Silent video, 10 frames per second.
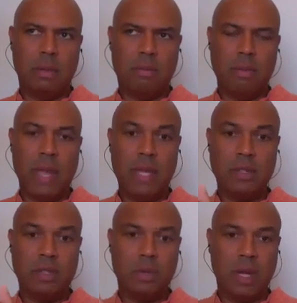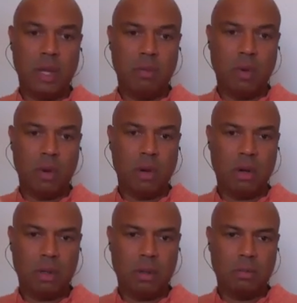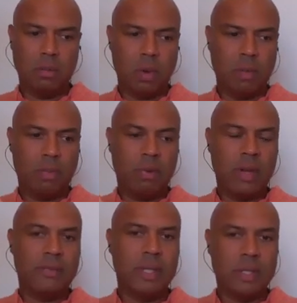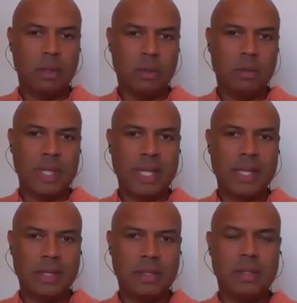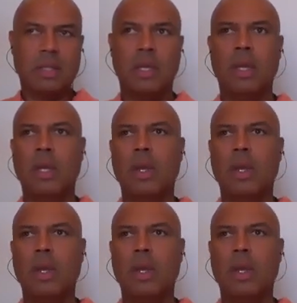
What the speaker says: mainstream or more prevalent group is,